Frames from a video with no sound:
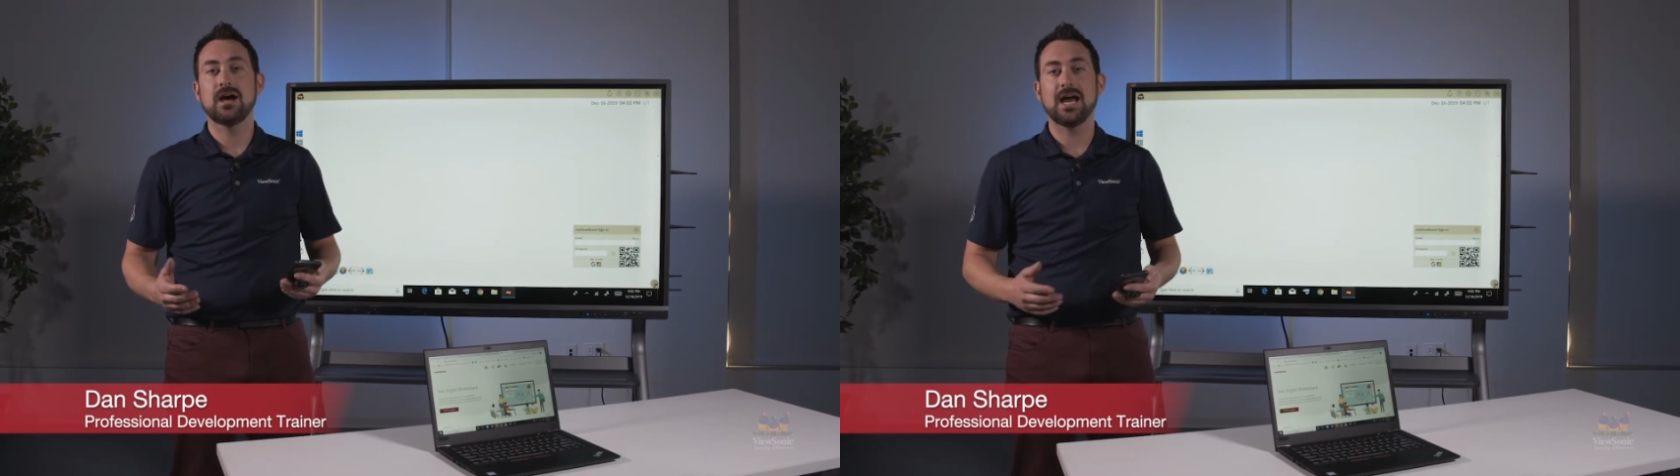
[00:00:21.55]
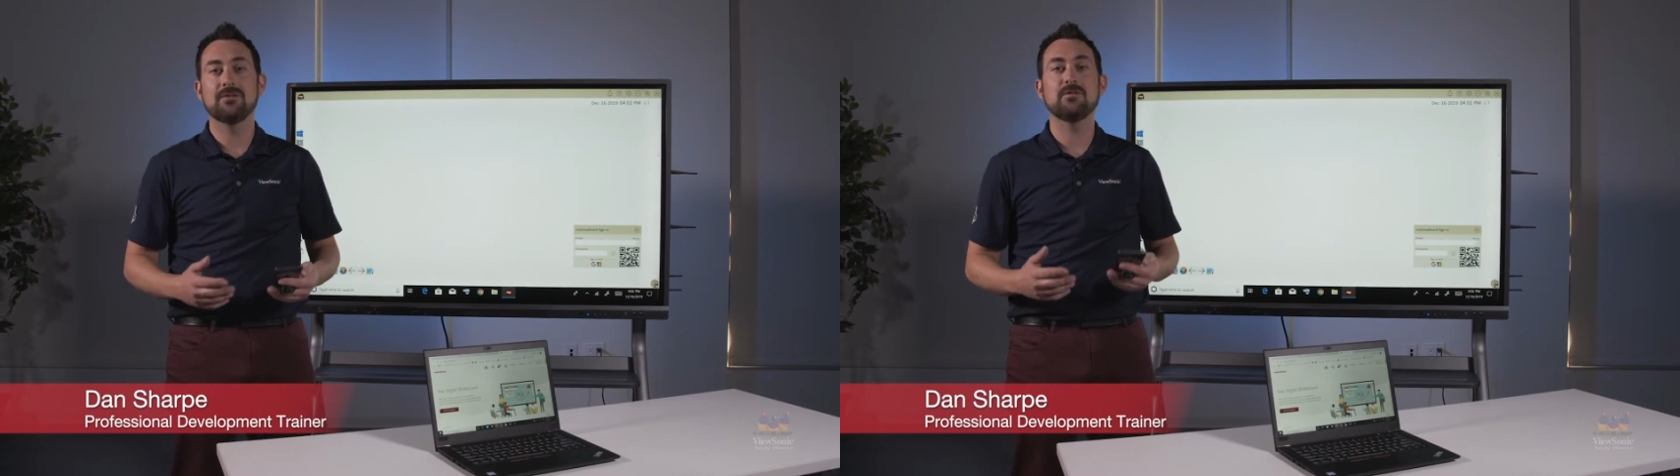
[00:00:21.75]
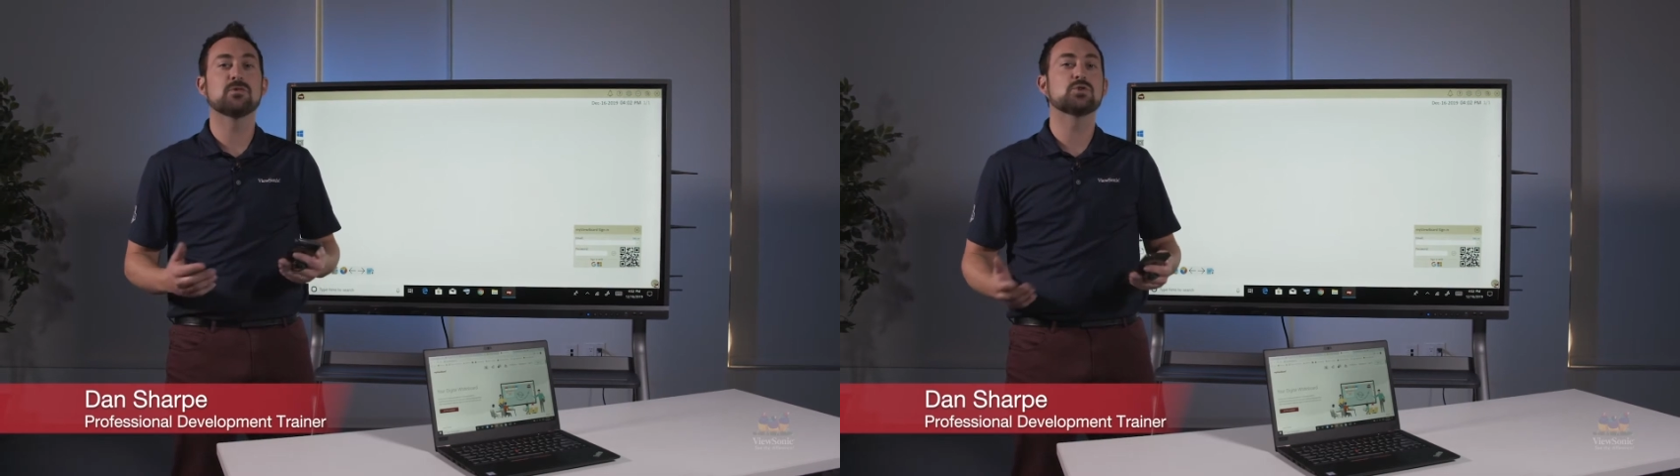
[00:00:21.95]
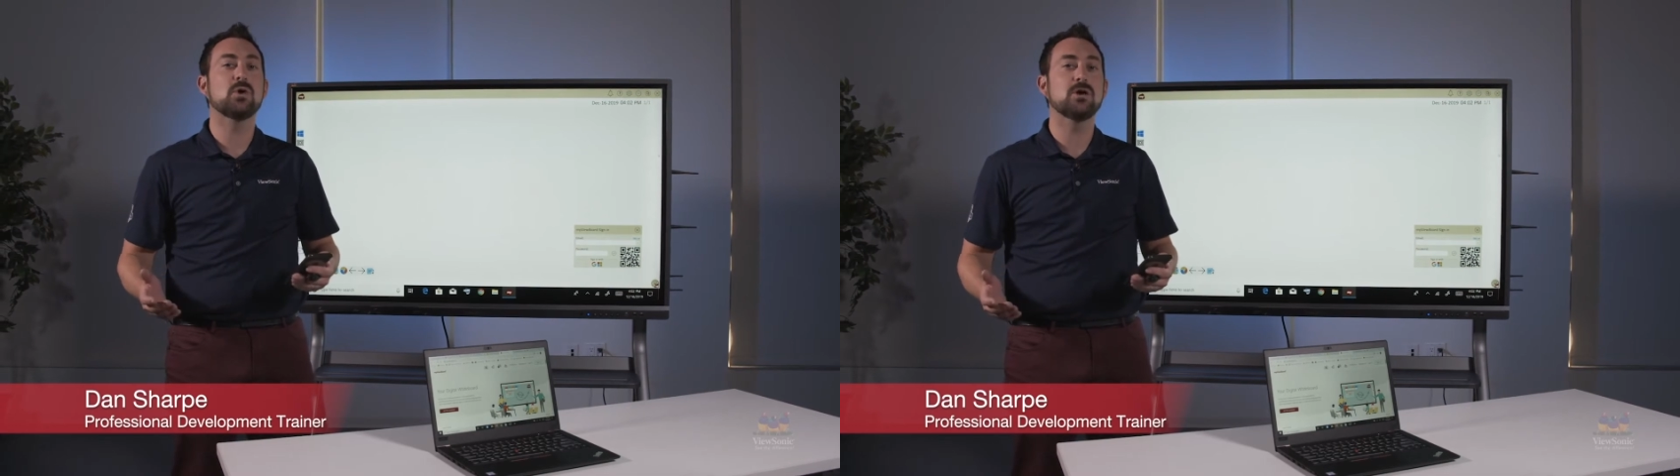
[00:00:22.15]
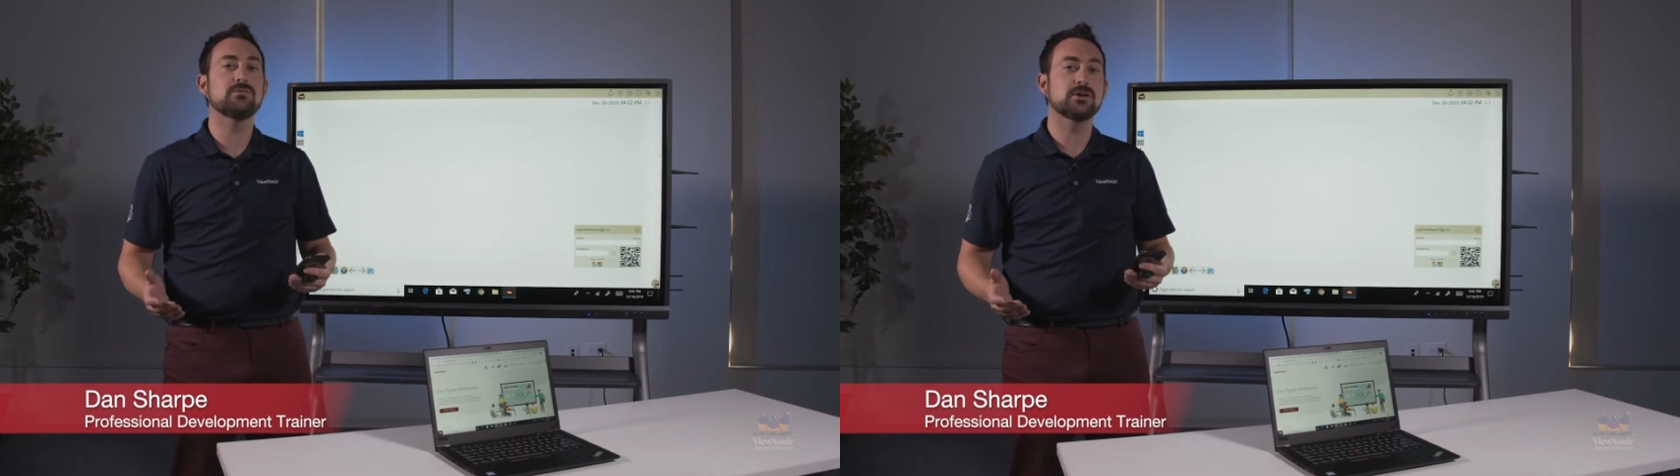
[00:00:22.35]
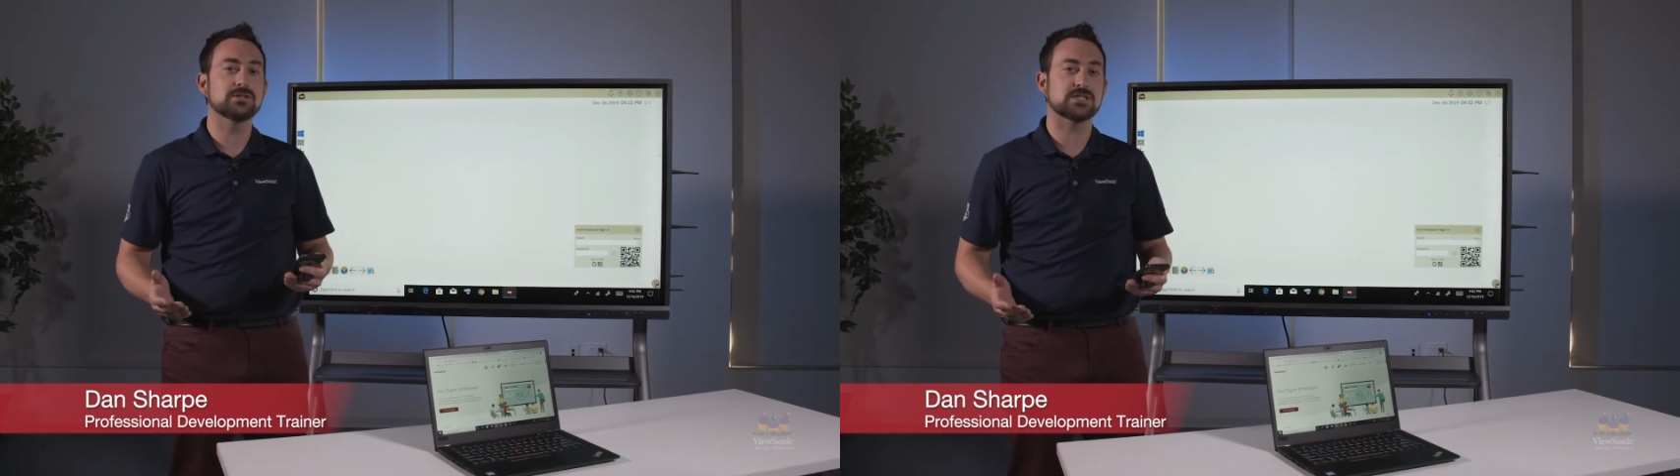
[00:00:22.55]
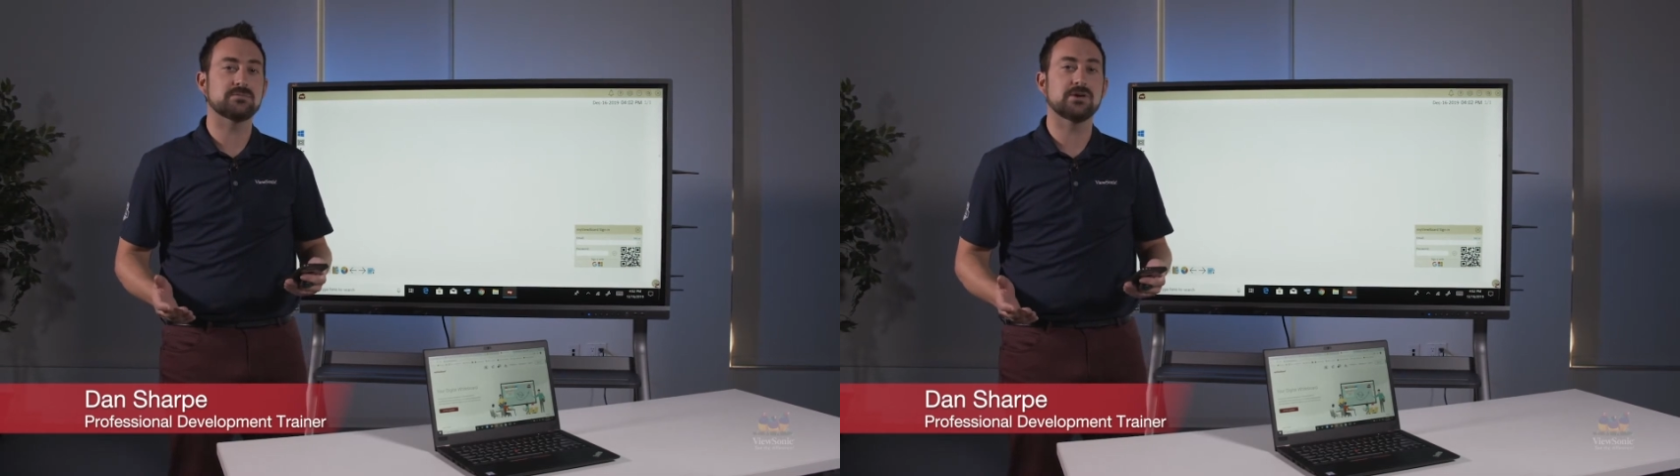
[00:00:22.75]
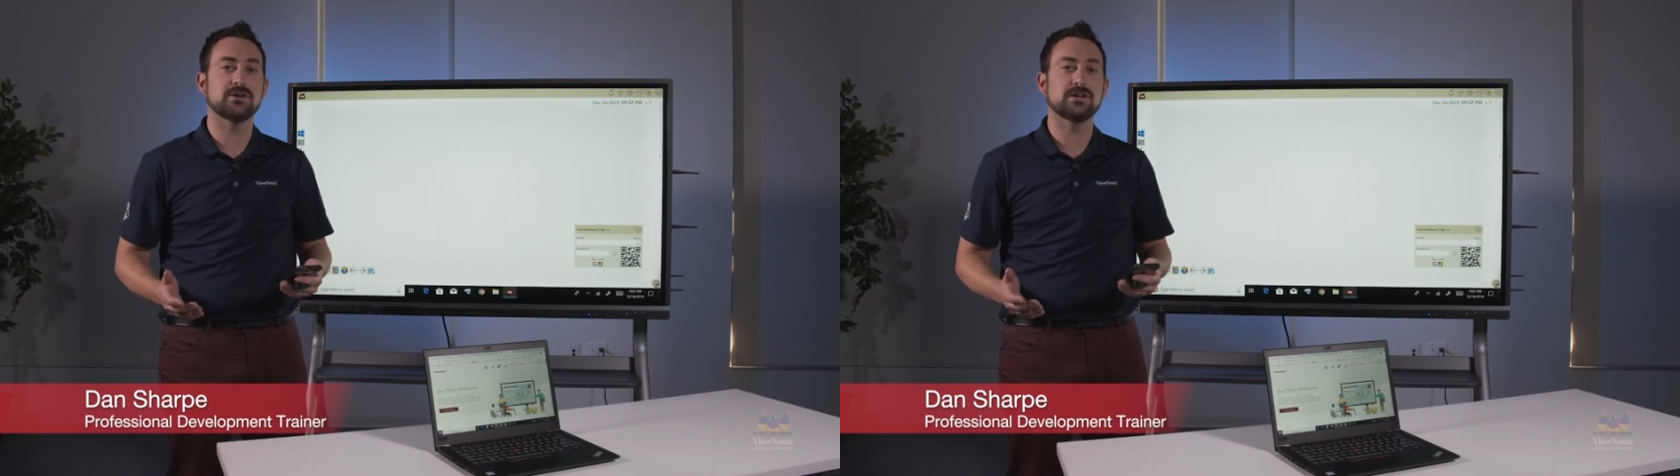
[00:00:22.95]
I have over 12 years
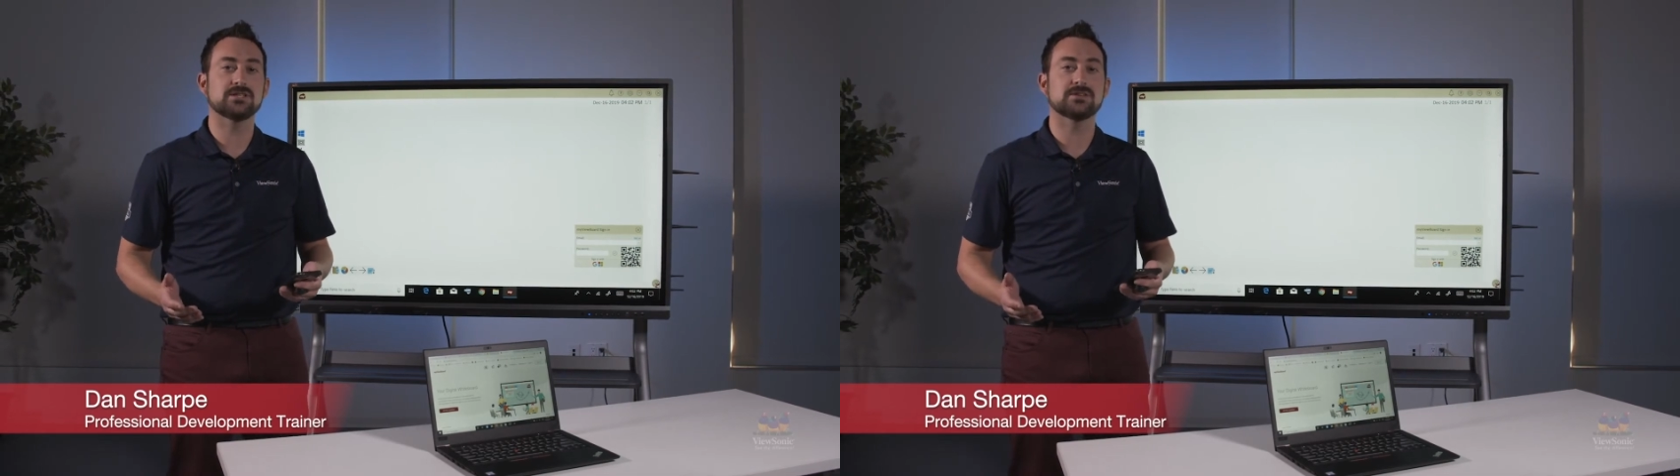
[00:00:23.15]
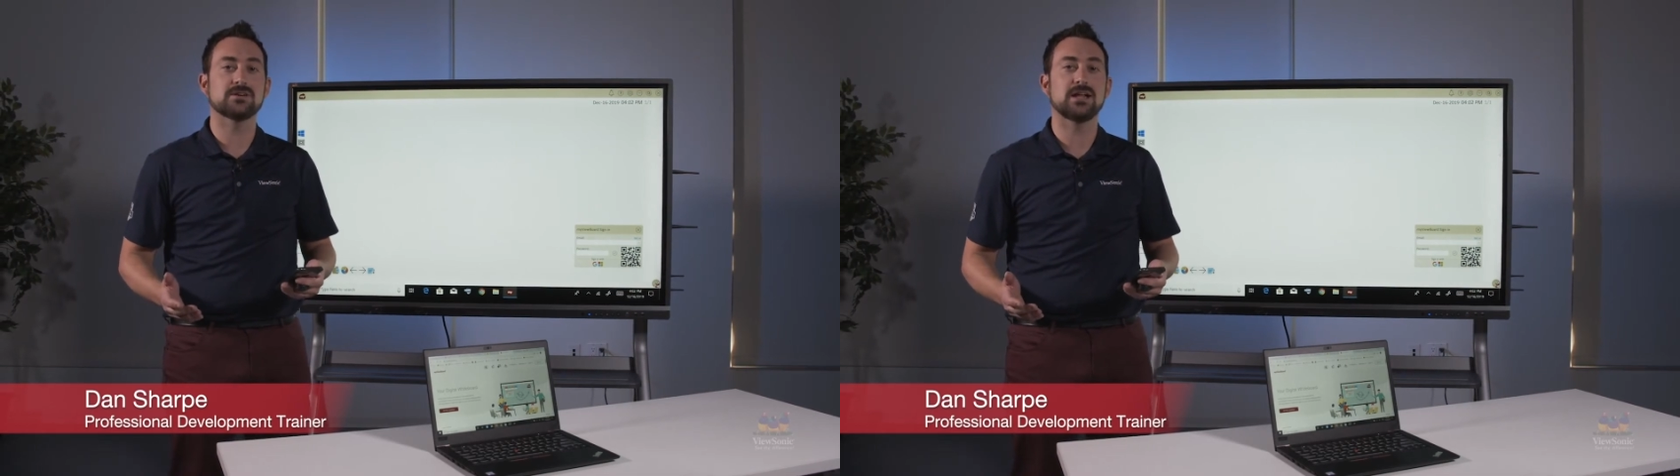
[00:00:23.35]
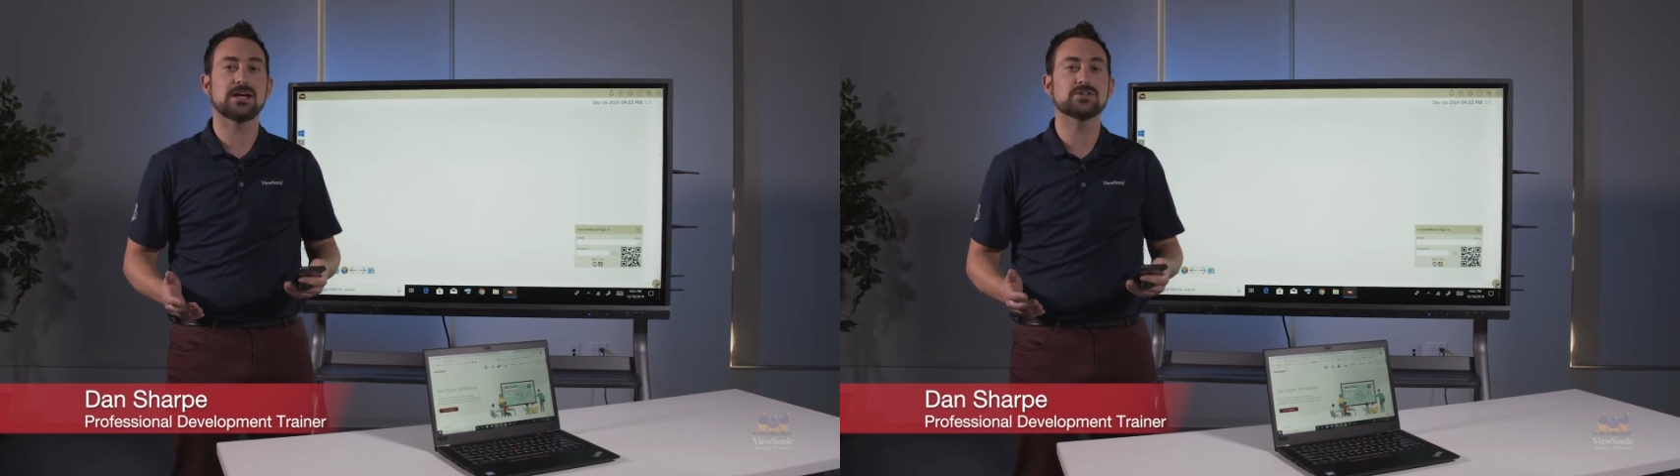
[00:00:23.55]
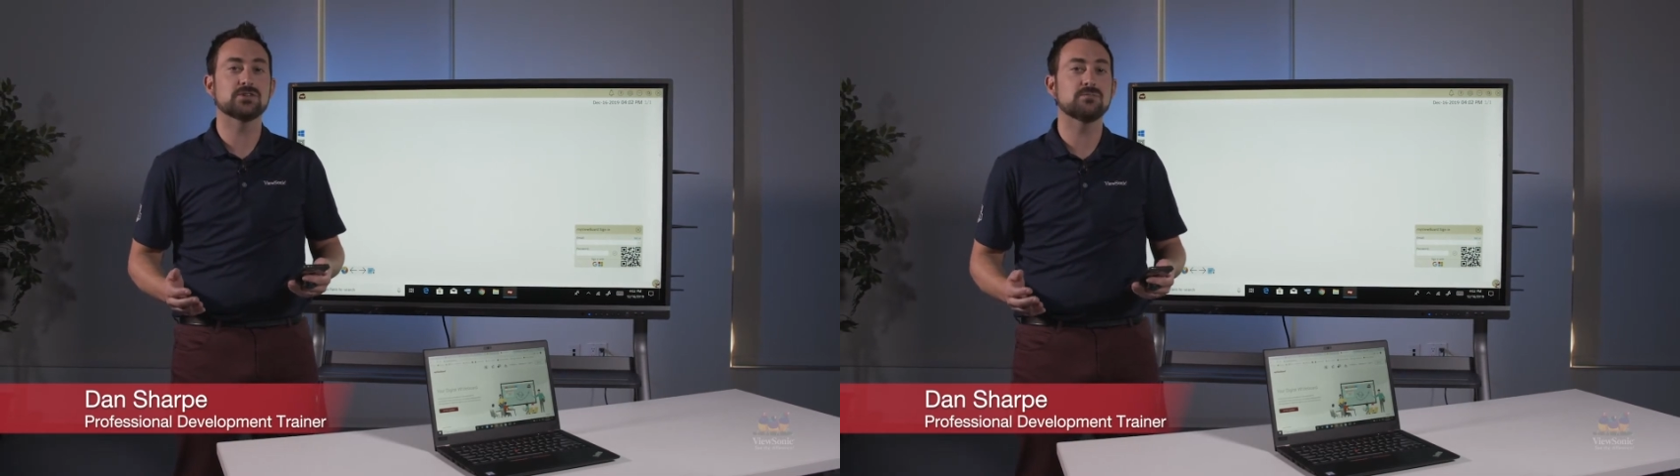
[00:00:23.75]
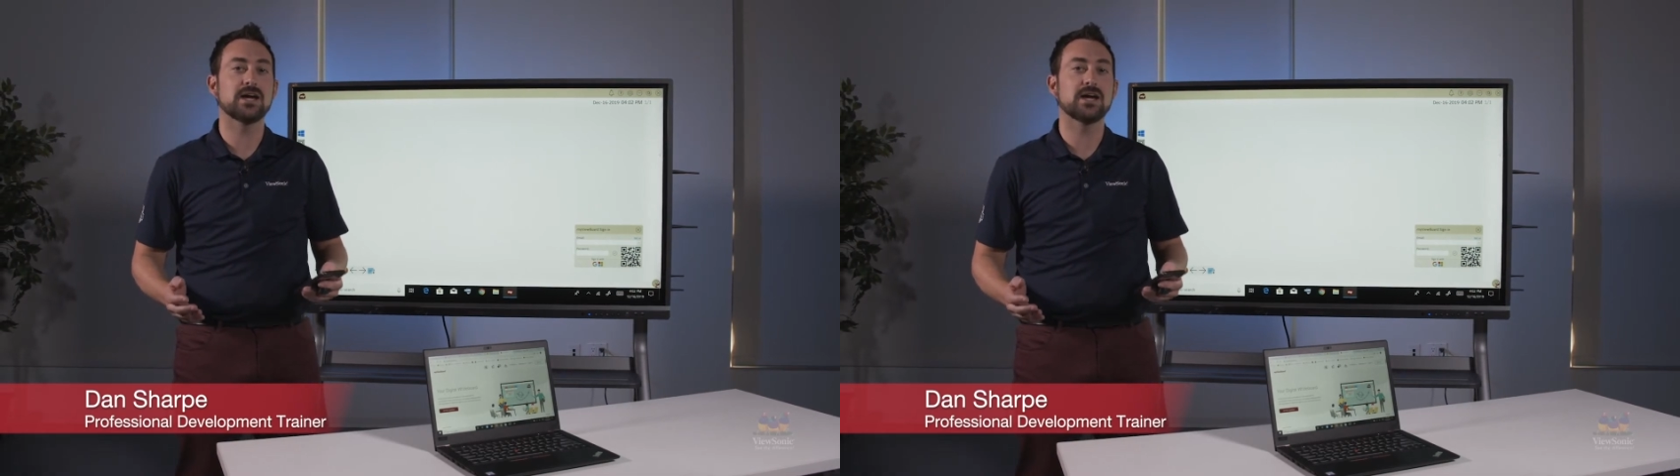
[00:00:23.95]
experience in the classroom,